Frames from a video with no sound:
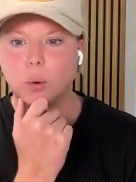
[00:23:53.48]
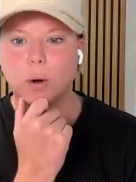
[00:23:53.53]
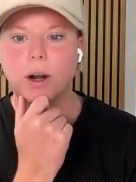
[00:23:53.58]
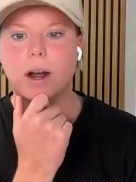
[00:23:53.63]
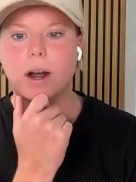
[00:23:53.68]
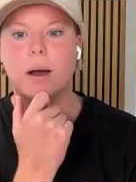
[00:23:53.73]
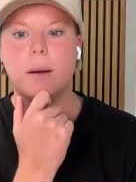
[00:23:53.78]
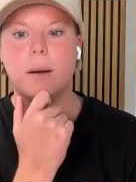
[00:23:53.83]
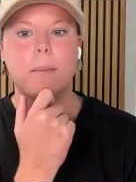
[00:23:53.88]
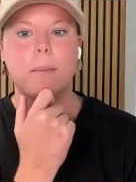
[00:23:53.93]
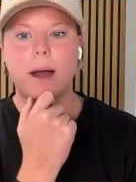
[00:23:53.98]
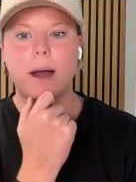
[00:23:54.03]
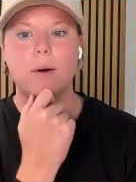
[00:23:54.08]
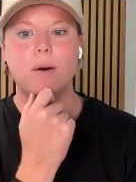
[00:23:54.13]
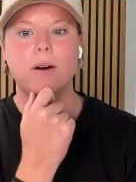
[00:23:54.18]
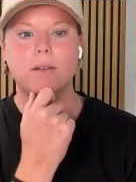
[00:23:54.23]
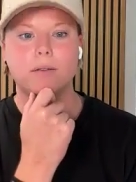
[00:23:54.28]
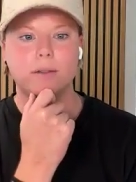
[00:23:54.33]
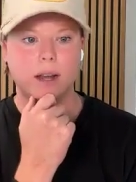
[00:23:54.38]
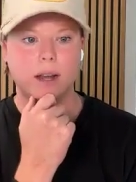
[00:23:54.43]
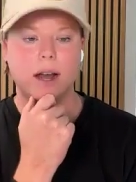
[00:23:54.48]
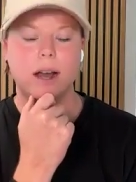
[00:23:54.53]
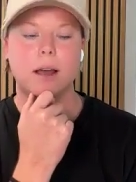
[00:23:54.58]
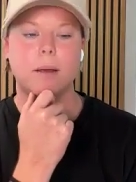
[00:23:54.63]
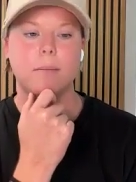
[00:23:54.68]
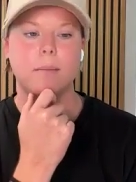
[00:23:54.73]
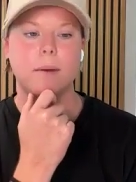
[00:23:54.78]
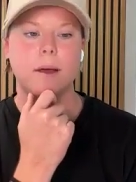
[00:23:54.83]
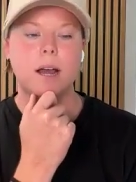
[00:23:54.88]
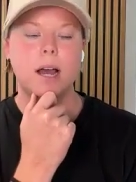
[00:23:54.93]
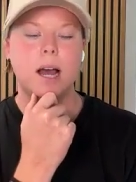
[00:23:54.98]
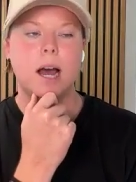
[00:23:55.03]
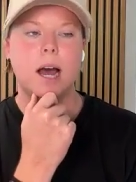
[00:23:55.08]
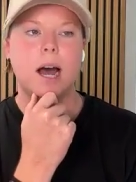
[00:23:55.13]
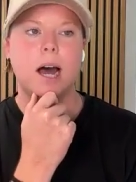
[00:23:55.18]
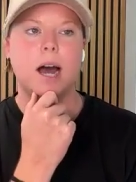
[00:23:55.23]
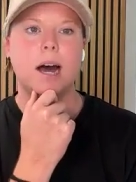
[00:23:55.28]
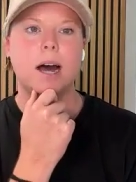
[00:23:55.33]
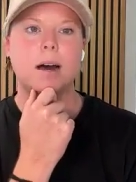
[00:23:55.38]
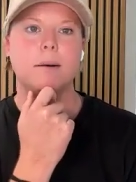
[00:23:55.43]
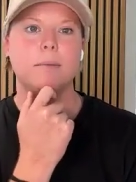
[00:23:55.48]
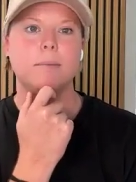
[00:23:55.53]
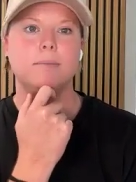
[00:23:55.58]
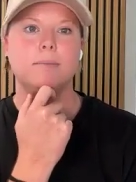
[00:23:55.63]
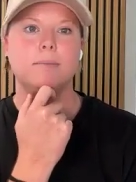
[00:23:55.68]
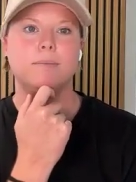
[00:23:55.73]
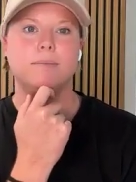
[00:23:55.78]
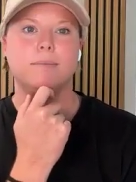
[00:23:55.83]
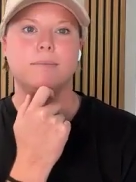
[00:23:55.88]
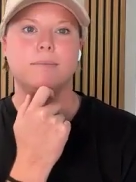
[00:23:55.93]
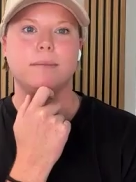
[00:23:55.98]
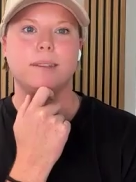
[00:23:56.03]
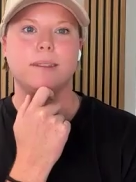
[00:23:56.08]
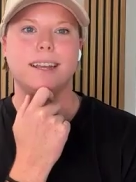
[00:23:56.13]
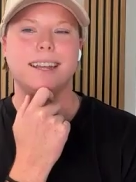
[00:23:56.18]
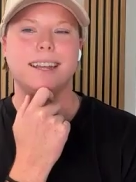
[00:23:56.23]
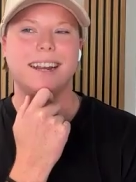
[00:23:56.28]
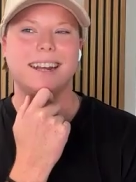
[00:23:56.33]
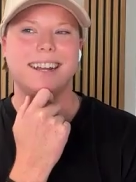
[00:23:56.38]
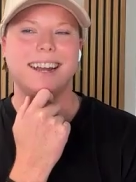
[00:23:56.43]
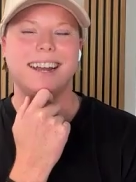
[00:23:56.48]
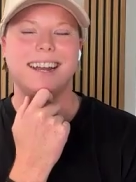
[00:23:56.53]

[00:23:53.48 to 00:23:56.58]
short amount of time. Um, and